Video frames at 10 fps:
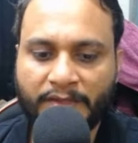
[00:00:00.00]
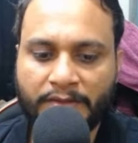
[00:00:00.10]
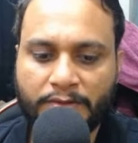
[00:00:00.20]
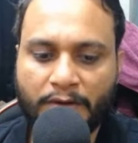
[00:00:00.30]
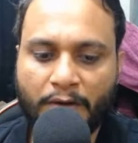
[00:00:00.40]

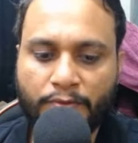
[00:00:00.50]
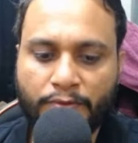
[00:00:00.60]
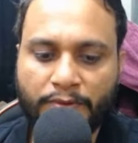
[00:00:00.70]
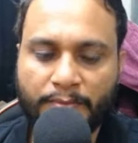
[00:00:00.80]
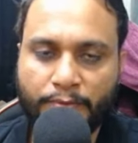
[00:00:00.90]
So how
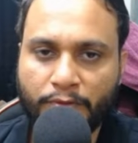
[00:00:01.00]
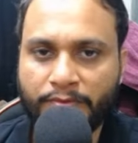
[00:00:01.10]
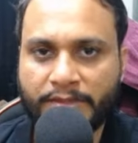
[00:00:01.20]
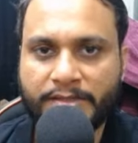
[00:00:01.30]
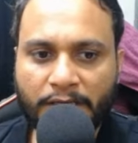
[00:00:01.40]
do we improve
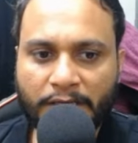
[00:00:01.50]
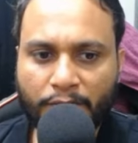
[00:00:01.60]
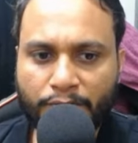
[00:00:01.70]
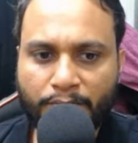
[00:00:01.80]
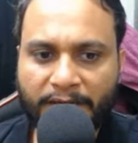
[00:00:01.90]
this? Now
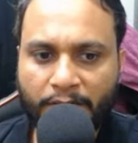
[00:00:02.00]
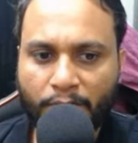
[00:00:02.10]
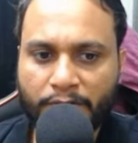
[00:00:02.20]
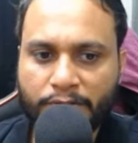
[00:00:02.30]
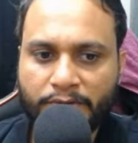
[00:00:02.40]
you might
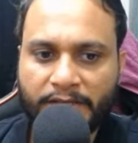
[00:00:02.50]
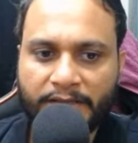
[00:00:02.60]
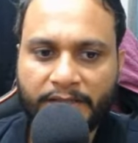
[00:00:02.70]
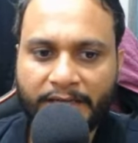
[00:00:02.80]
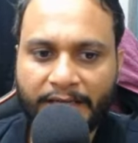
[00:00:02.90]
also
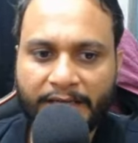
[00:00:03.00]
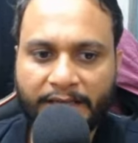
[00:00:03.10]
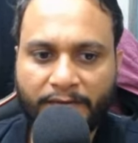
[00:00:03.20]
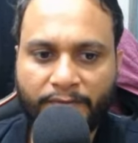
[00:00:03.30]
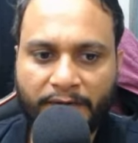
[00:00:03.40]
think that I
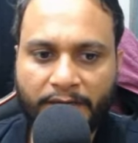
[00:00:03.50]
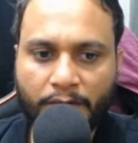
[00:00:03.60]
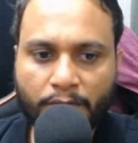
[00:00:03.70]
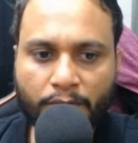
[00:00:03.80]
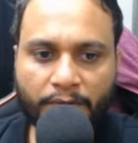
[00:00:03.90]
can find
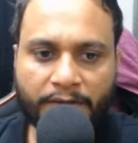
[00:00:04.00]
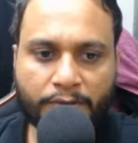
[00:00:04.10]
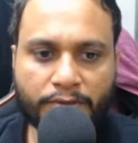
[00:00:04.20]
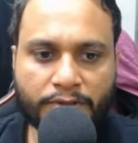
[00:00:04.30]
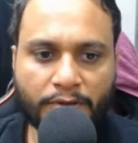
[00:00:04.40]
out where
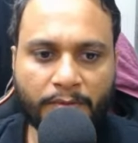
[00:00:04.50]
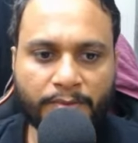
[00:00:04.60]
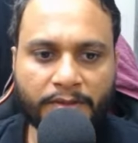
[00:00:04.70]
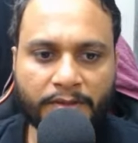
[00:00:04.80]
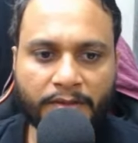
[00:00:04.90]
to stop
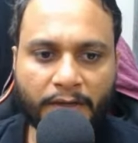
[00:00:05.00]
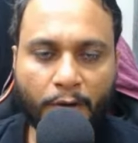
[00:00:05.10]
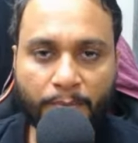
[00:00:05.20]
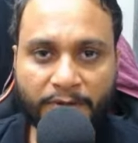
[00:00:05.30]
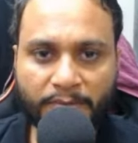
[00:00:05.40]

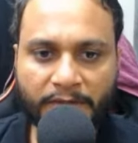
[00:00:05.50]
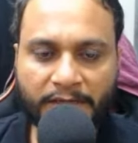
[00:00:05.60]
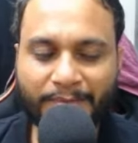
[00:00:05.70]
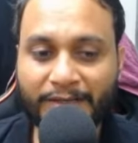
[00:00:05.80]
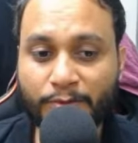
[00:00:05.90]

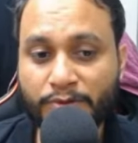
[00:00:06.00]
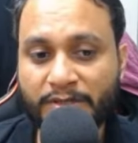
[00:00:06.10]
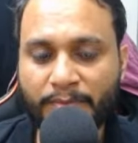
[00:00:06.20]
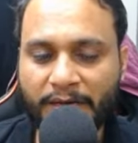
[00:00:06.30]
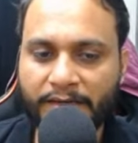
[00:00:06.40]
optimally by
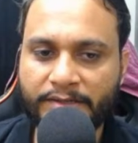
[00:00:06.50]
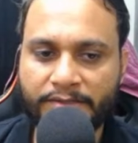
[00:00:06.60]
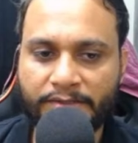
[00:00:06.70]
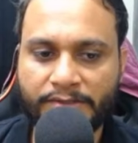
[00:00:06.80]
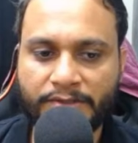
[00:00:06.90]
using binary
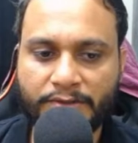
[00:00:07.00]
search.